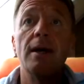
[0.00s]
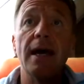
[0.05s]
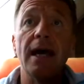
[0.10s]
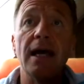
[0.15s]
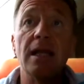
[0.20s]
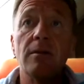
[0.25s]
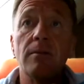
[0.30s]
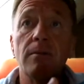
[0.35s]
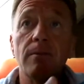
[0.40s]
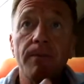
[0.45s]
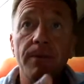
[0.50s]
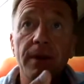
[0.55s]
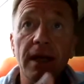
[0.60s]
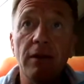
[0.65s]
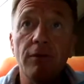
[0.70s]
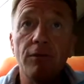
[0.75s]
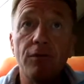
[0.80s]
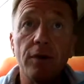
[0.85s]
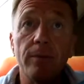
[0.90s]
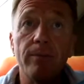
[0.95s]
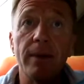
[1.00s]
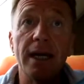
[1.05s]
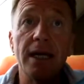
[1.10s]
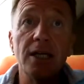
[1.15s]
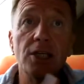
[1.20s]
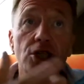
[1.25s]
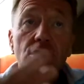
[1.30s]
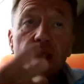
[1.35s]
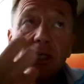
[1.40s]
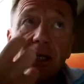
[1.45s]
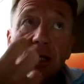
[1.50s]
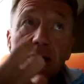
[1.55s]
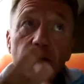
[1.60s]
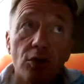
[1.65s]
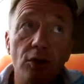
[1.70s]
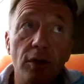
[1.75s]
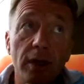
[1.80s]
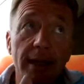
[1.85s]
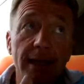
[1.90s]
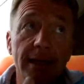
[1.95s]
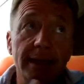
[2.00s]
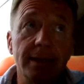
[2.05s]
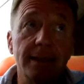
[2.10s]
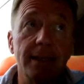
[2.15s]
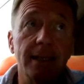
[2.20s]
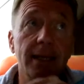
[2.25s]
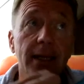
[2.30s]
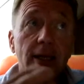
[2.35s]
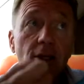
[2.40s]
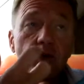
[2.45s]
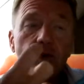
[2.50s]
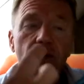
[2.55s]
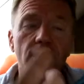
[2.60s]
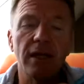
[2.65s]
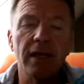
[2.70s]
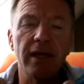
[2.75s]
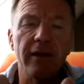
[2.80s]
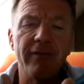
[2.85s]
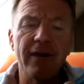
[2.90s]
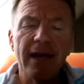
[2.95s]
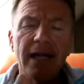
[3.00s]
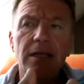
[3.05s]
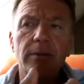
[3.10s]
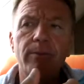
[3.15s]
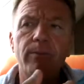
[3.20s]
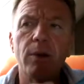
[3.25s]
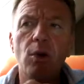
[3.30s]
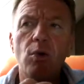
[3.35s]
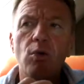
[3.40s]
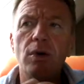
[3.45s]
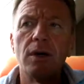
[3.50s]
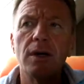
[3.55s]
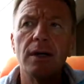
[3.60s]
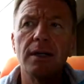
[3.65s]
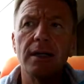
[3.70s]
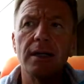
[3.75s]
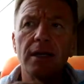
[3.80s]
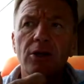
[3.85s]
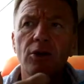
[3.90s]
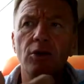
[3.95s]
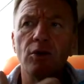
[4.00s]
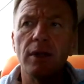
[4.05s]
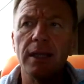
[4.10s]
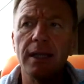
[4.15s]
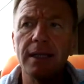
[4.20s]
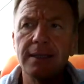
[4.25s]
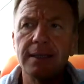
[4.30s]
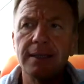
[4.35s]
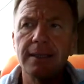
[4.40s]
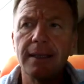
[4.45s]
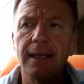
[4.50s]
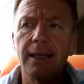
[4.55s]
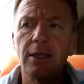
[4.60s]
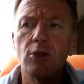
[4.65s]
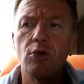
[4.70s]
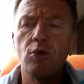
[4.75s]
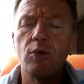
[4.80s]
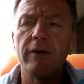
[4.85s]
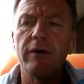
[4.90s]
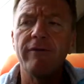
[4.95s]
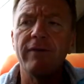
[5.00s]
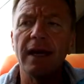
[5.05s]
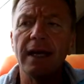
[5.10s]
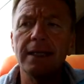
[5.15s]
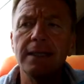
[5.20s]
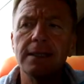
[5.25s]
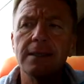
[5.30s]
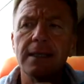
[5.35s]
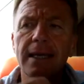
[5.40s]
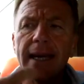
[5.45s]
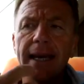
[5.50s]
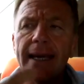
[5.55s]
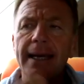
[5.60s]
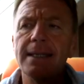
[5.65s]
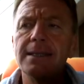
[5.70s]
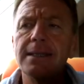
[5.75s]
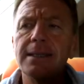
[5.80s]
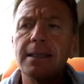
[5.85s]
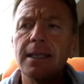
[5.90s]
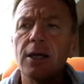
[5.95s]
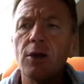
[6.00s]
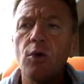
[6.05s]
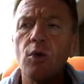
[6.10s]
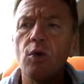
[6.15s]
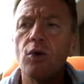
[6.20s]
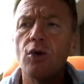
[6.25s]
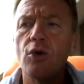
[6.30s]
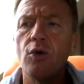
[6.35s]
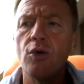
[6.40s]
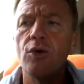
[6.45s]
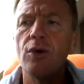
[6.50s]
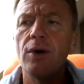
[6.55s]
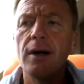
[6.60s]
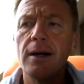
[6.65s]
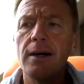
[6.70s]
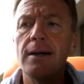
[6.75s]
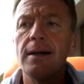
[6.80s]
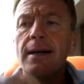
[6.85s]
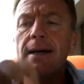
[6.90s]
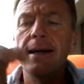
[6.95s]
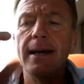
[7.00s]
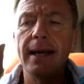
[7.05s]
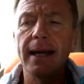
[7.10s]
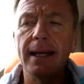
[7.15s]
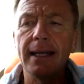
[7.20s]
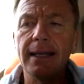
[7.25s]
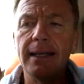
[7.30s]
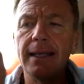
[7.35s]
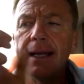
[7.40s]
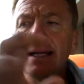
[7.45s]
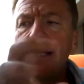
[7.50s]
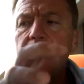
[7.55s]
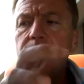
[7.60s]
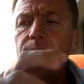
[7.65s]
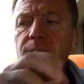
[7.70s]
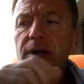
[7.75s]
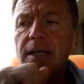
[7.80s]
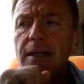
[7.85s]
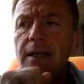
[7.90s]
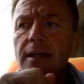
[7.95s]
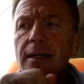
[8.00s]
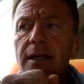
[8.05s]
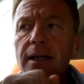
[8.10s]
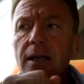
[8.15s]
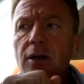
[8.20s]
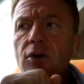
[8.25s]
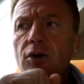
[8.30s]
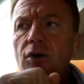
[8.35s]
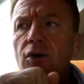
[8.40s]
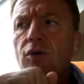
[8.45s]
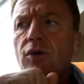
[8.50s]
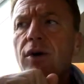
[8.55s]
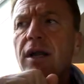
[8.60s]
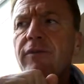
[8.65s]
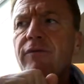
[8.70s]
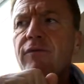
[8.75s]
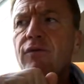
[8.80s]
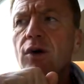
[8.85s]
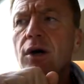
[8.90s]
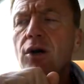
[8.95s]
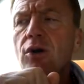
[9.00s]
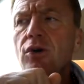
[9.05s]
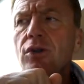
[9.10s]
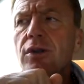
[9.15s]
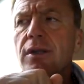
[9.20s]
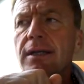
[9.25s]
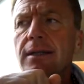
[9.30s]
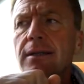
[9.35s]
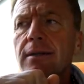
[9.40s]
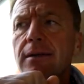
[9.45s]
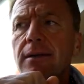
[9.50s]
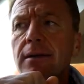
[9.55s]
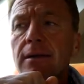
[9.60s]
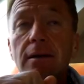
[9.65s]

and information that you are listening to an event broker, that you are listening to events as they occur, and then immediately you can work on it.